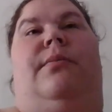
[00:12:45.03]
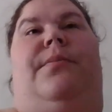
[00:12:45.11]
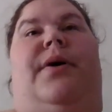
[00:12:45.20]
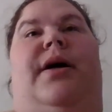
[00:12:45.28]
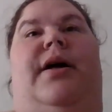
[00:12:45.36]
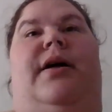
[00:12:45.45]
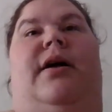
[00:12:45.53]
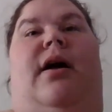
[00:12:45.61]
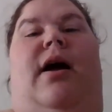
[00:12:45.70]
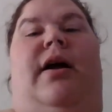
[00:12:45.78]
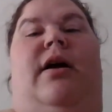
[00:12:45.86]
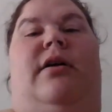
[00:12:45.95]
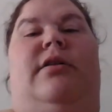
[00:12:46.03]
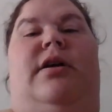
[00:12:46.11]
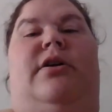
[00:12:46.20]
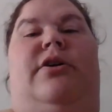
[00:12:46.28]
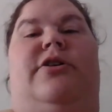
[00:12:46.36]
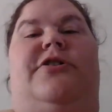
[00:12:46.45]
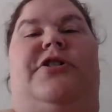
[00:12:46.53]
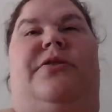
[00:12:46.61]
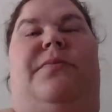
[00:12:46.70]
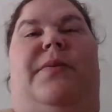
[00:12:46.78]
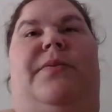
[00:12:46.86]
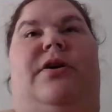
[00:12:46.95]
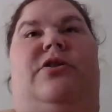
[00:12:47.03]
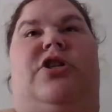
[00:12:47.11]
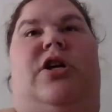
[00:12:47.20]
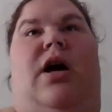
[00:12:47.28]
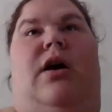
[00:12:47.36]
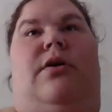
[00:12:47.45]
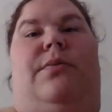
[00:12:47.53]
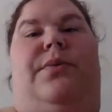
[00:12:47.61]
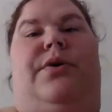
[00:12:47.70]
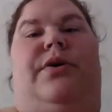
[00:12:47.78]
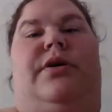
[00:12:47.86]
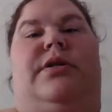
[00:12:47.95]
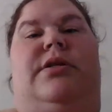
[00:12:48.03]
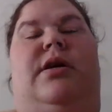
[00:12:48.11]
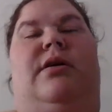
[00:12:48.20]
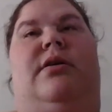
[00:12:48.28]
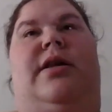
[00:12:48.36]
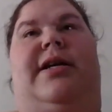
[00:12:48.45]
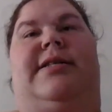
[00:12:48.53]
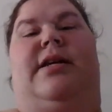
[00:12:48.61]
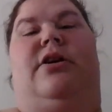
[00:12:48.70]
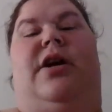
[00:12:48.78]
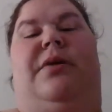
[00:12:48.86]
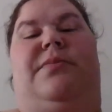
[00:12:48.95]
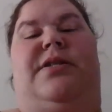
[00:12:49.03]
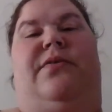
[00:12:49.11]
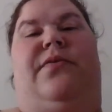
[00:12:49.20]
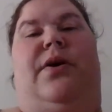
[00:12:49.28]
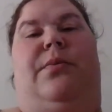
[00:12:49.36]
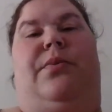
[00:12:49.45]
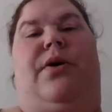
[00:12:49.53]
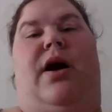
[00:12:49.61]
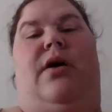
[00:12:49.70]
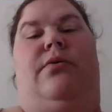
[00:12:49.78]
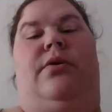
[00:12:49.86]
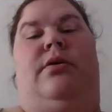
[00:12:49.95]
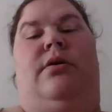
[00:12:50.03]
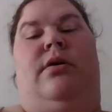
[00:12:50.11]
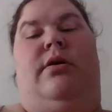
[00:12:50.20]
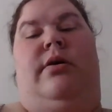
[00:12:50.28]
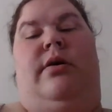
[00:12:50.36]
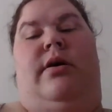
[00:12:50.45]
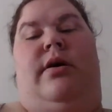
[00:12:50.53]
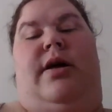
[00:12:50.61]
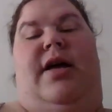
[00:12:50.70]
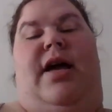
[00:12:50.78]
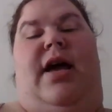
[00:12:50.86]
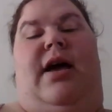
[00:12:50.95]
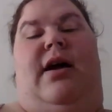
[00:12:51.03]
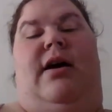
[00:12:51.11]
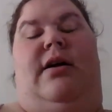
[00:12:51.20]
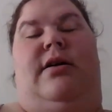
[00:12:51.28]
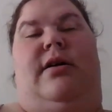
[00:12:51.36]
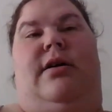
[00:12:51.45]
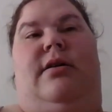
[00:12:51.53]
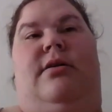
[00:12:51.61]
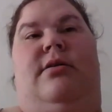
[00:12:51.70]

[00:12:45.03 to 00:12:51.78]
But I highly encourage you to maybe go check out her books. Like I said, her name's Sylvia Browne. And